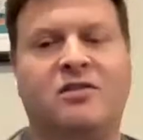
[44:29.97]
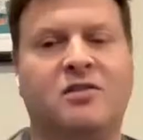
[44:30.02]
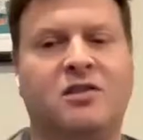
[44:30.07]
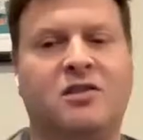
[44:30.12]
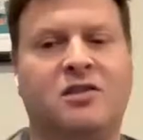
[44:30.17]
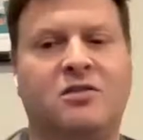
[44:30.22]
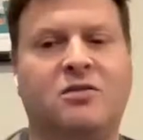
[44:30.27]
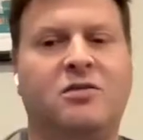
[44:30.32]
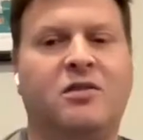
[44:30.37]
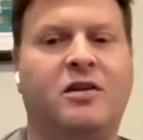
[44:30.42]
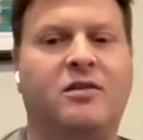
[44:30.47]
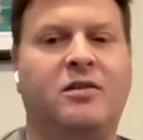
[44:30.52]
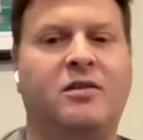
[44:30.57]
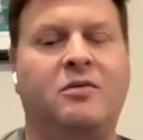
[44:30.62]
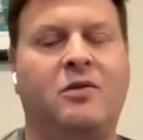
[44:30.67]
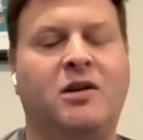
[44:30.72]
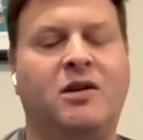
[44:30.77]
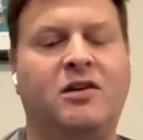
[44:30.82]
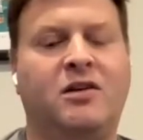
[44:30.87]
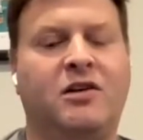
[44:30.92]
So
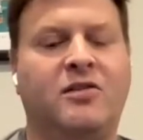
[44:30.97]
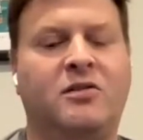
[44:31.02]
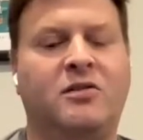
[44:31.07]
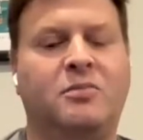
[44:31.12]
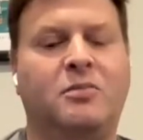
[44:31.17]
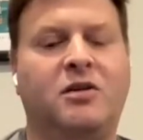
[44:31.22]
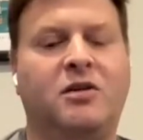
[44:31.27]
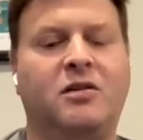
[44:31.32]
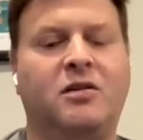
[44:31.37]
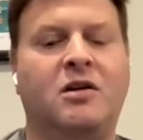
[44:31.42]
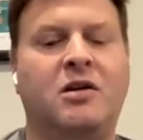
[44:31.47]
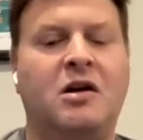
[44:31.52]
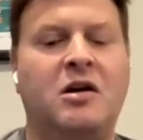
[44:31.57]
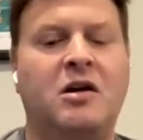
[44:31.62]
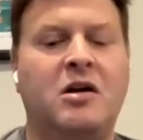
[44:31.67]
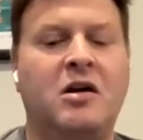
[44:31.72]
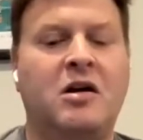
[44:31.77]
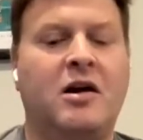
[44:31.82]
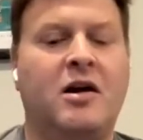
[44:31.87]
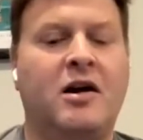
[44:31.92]
one or the other. But
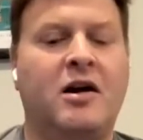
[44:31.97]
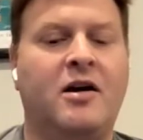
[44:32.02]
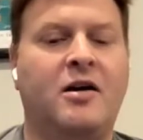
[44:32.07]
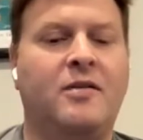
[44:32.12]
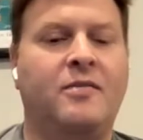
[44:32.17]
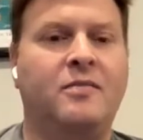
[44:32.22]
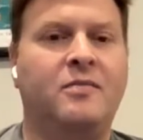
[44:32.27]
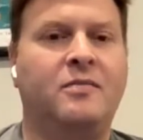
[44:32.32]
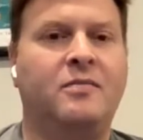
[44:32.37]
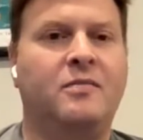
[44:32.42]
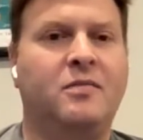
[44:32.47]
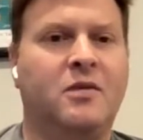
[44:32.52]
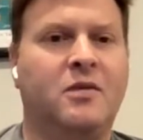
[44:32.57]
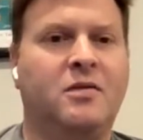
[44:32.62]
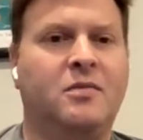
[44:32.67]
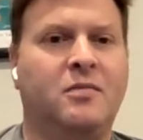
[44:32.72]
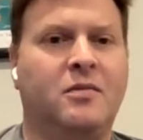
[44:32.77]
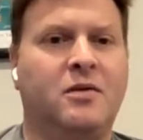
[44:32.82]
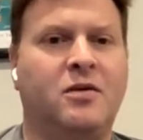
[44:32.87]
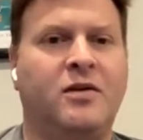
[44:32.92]
go
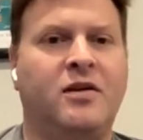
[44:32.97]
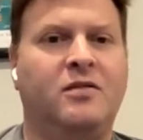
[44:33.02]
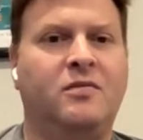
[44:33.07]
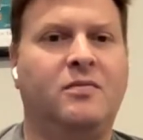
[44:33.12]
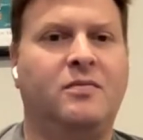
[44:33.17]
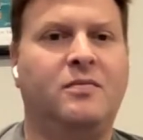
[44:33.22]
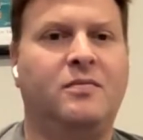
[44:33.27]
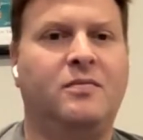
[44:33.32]
ahead.